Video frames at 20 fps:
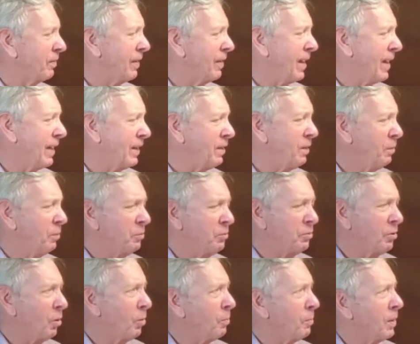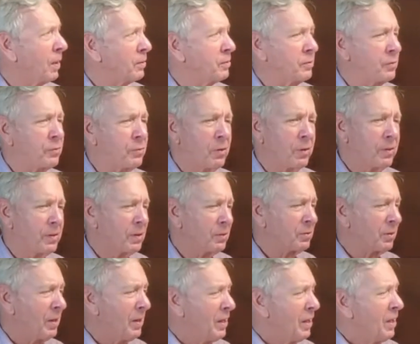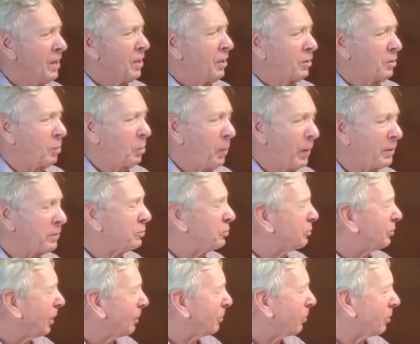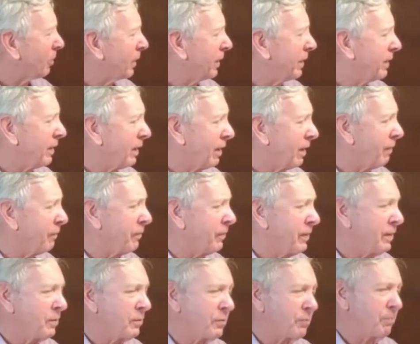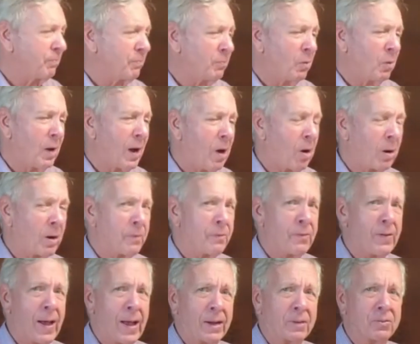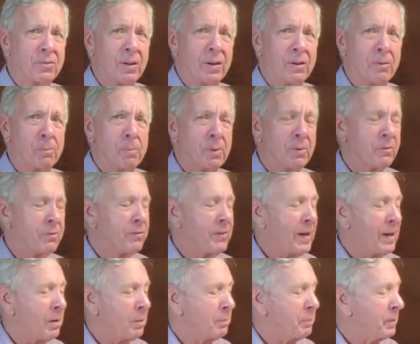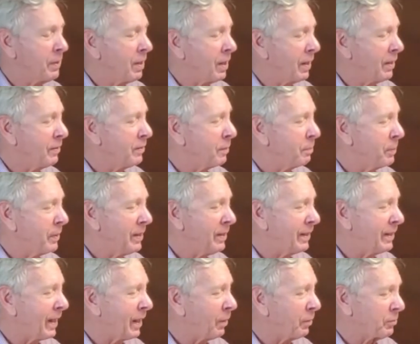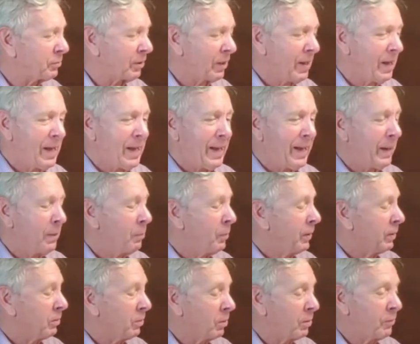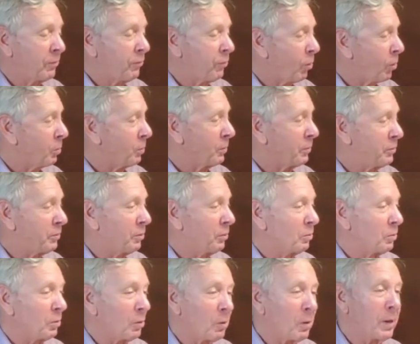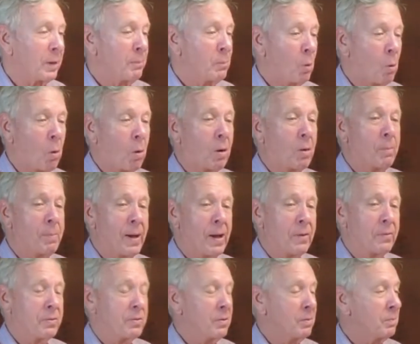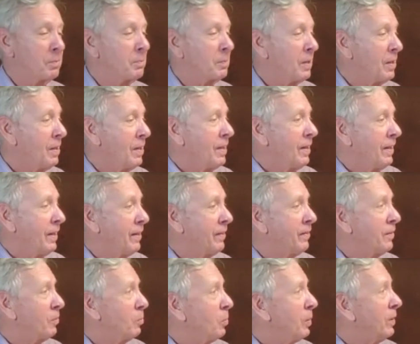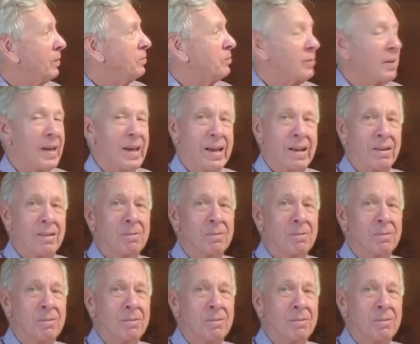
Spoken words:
Thank you so much for this quick summary of these artifacts that have been found behind the Peak House, and we look forward to learning more about them in the weeks ahead.